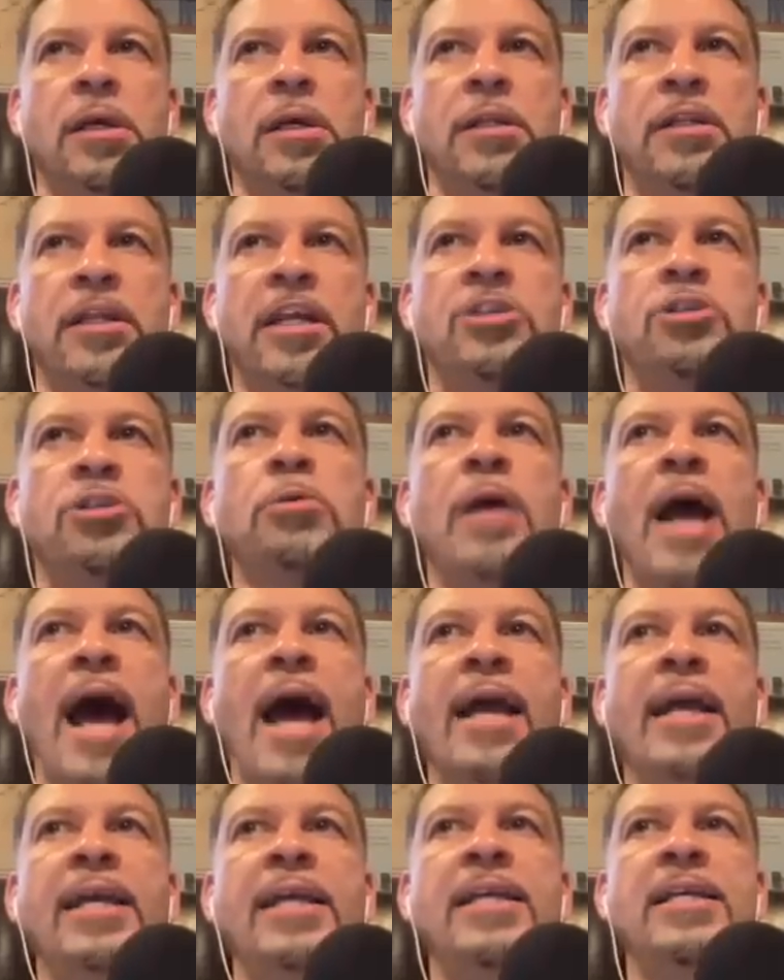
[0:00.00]
that you
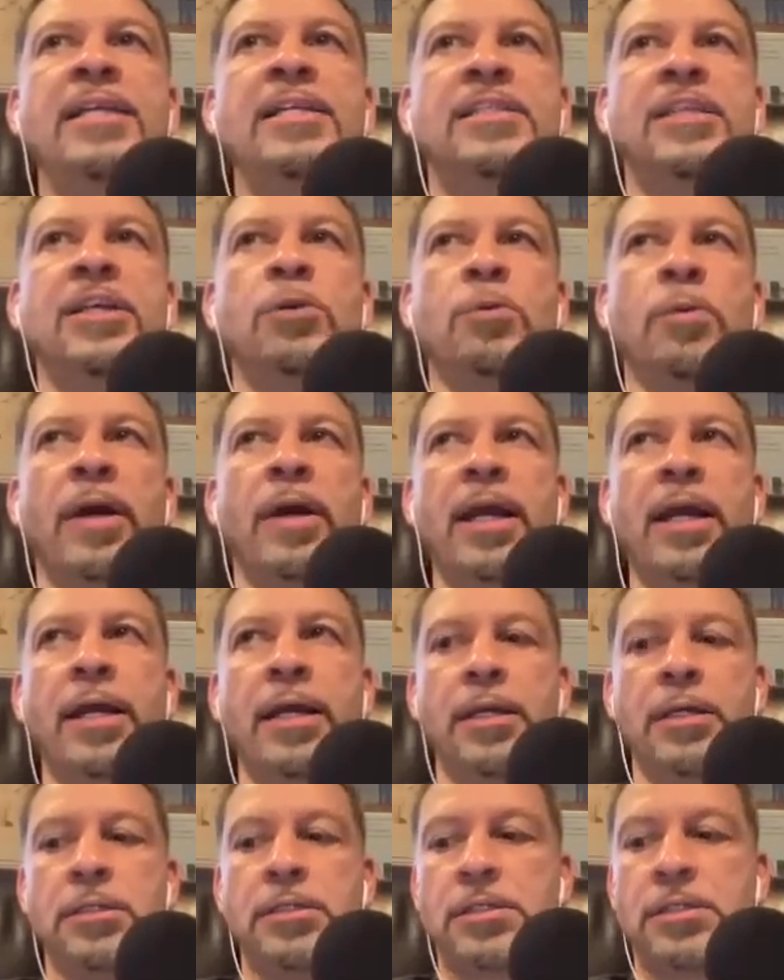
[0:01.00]
got easy
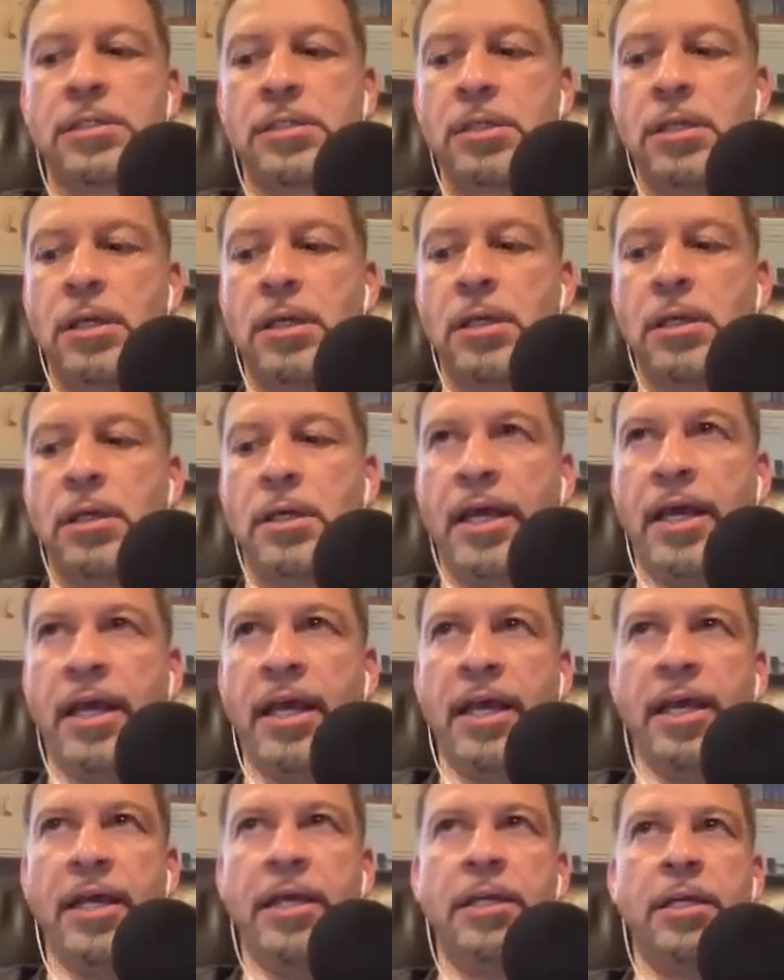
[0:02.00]
rings
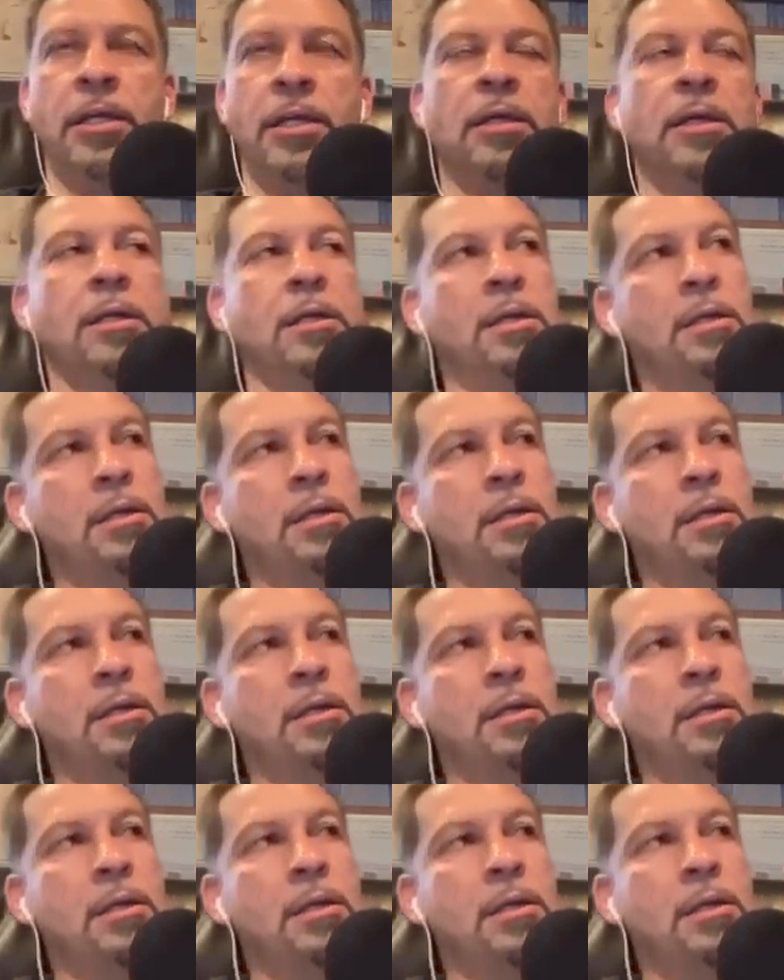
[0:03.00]
in